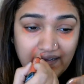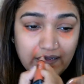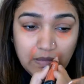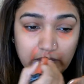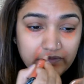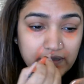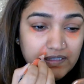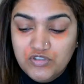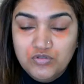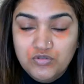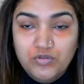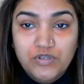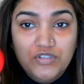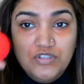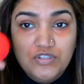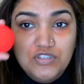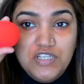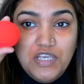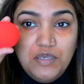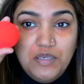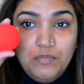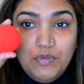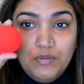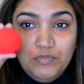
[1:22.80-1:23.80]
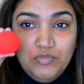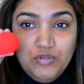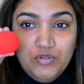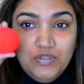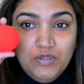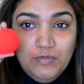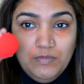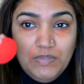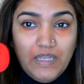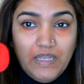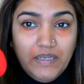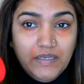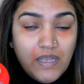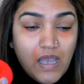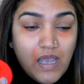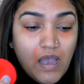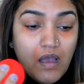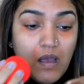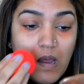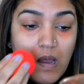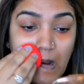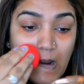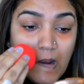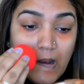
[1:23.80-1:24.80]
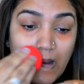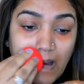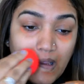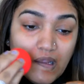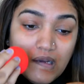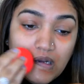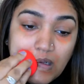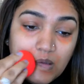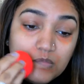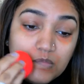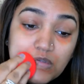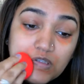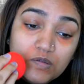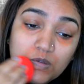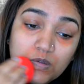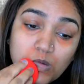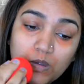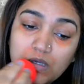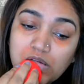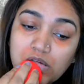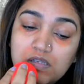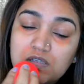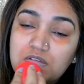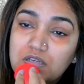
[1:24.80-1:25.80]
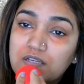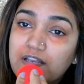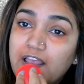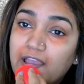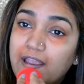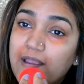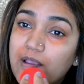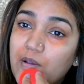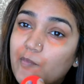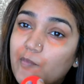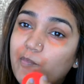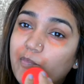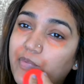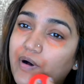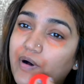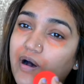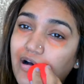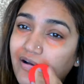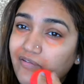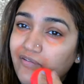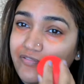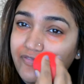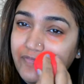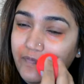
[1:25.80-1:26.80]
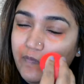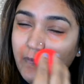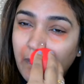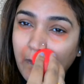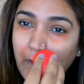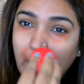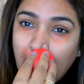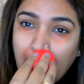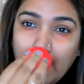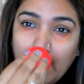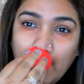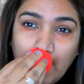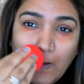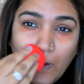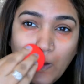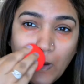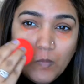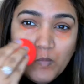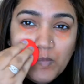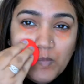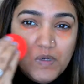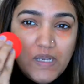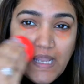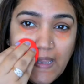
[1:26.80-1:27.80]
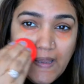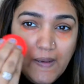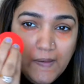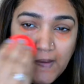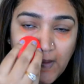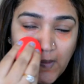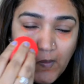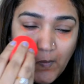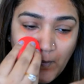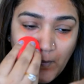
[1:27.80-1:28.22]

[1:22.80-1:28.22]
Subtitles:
just going to take my beauty blender and I'm just going to buff or blend.